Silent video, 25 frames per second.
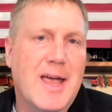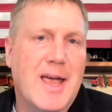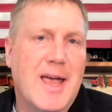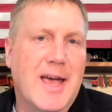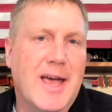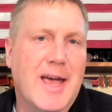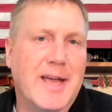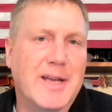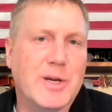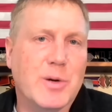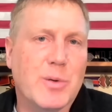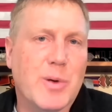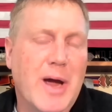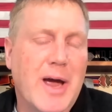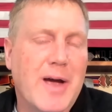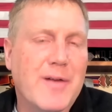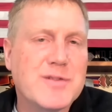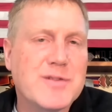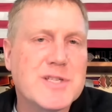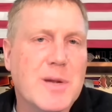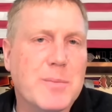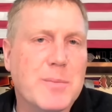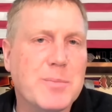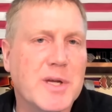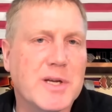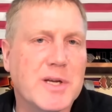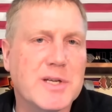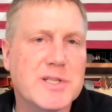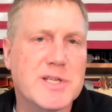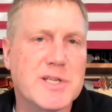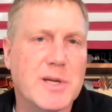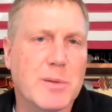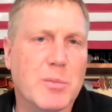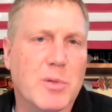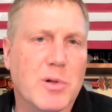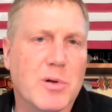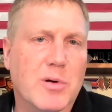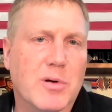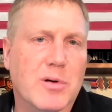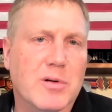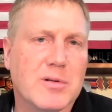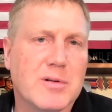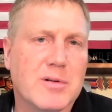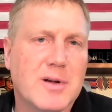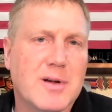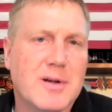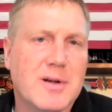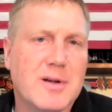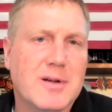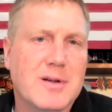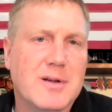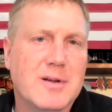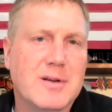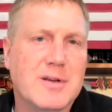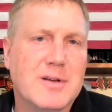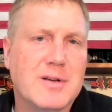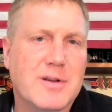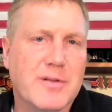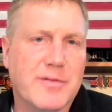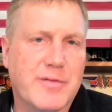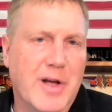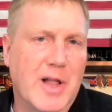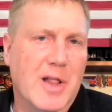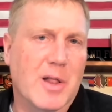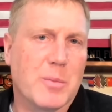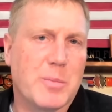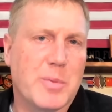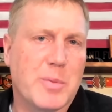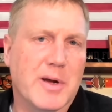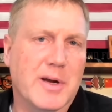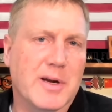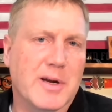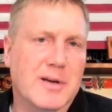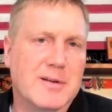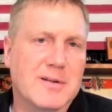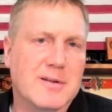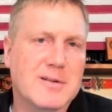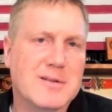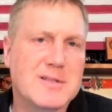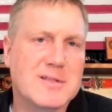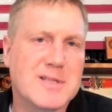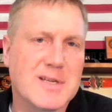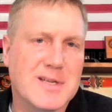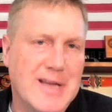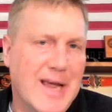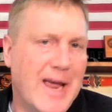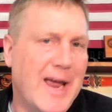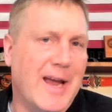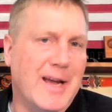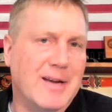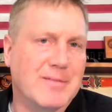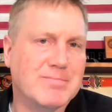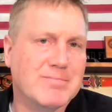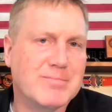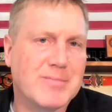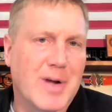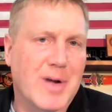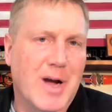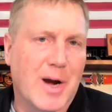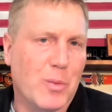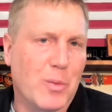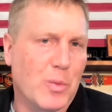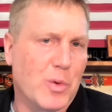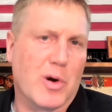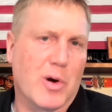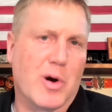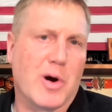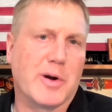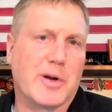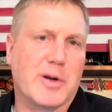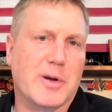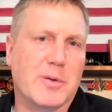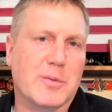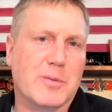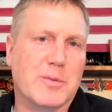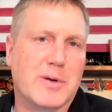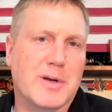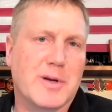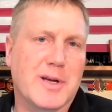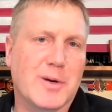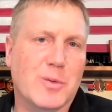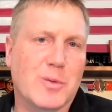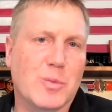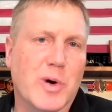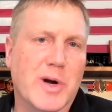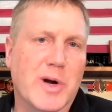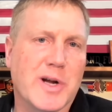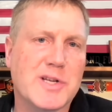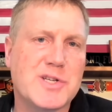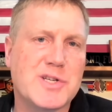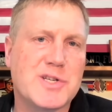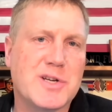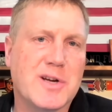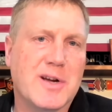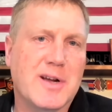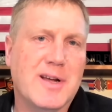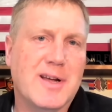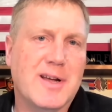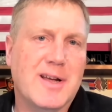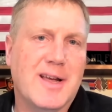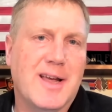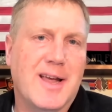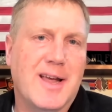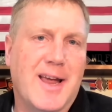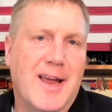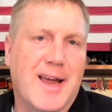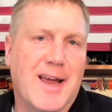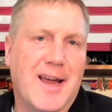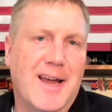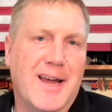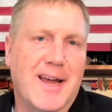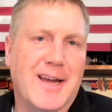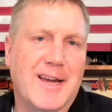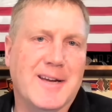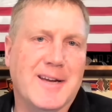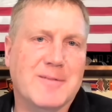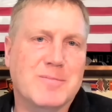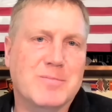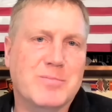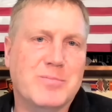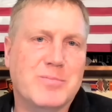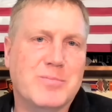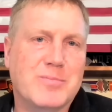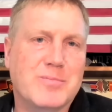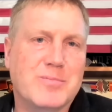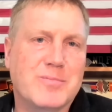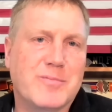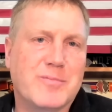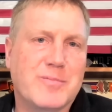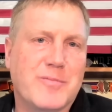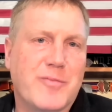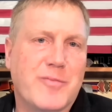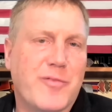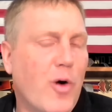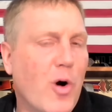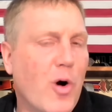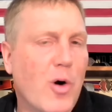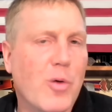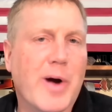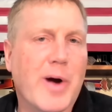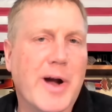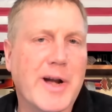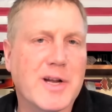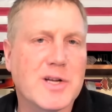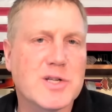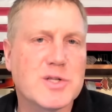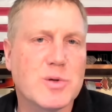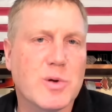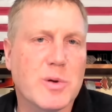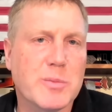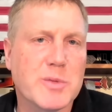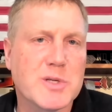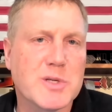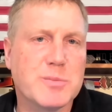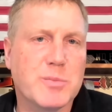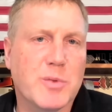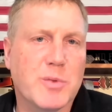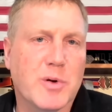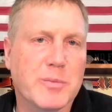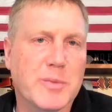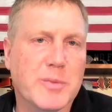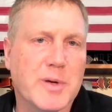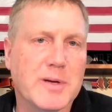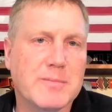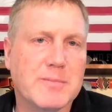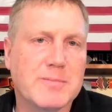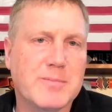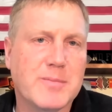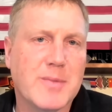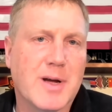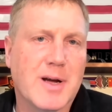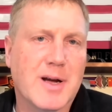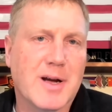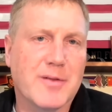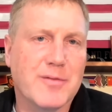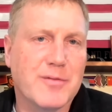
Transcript: And you have something similar developing today, I would argue, in which a far-right extremist movement, a